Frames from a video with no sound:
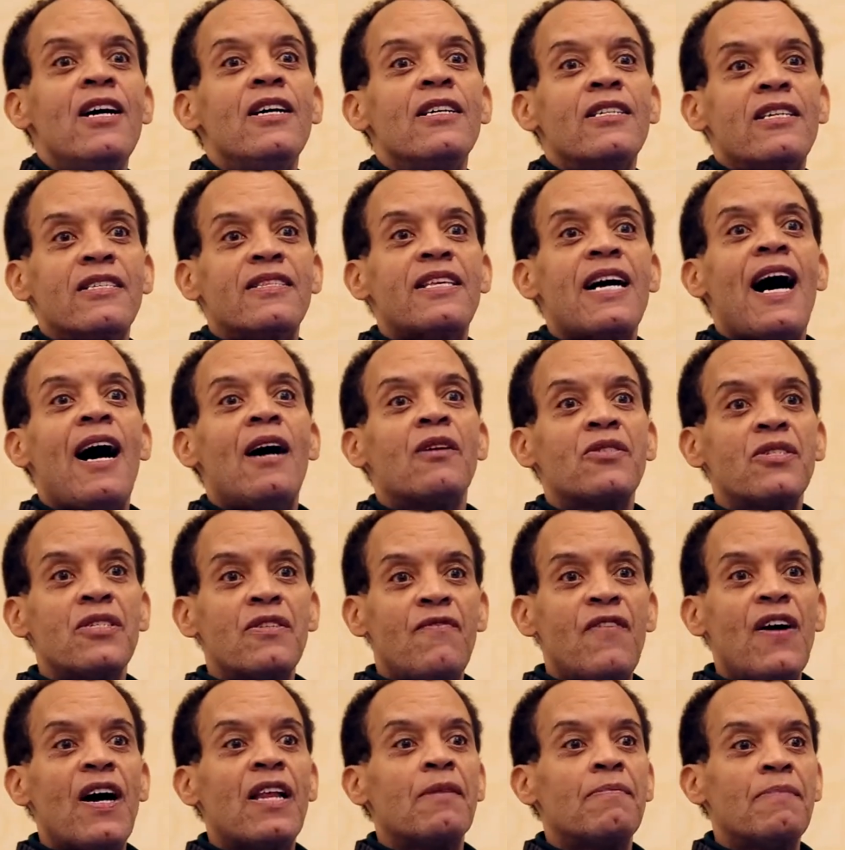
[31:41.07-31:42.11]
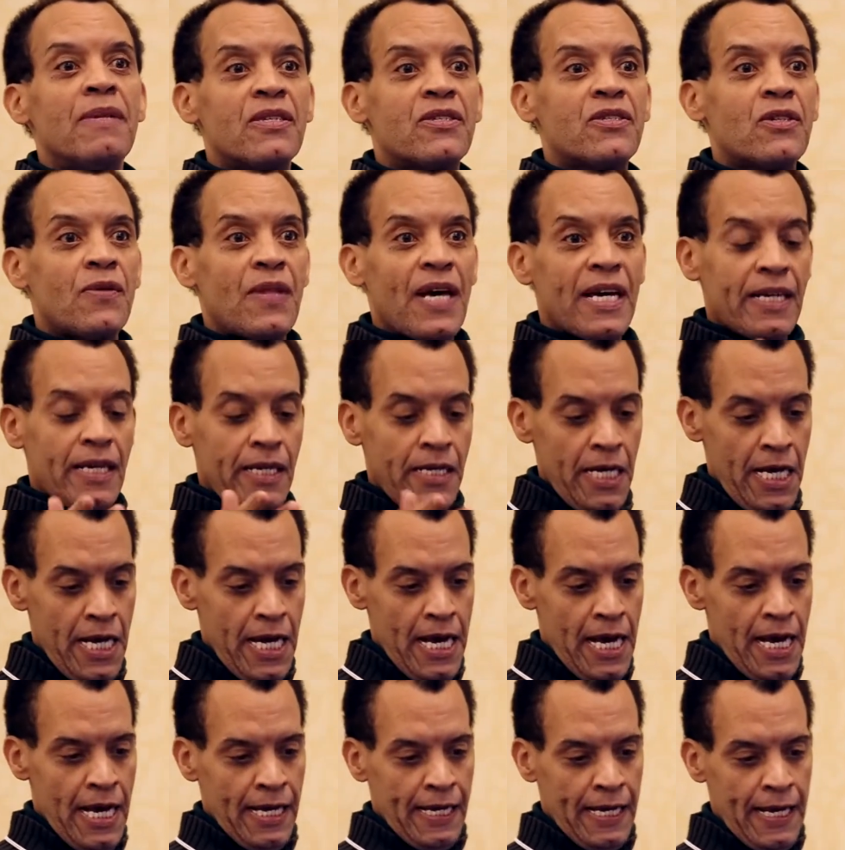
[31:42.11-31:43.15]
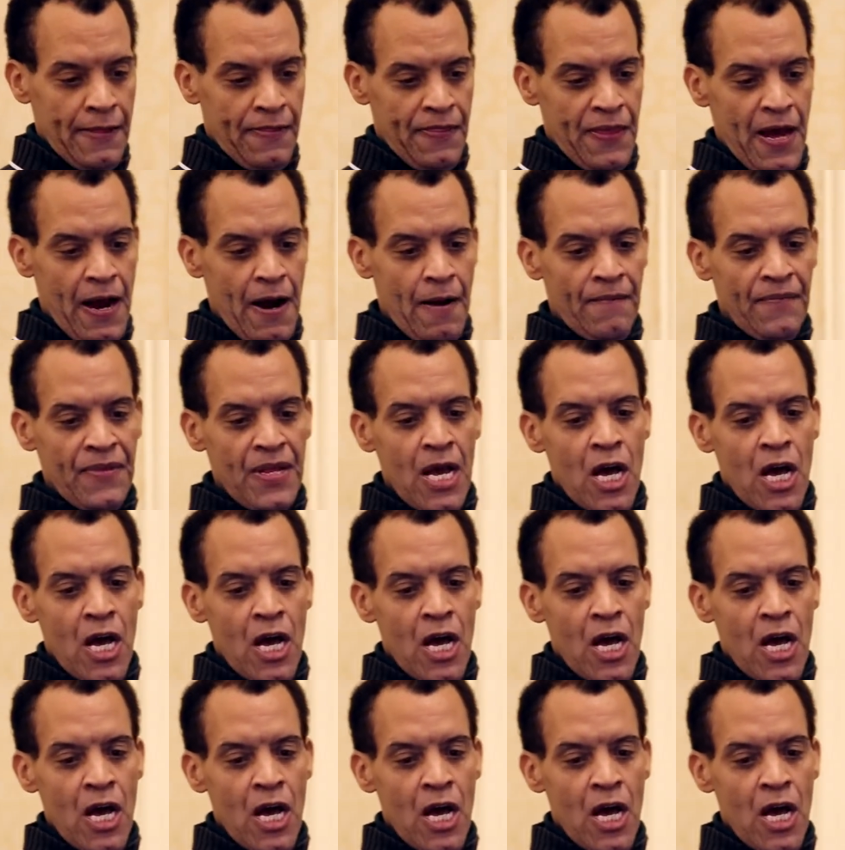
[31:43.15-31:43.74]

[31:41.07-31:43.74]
to the housing development so they can get there.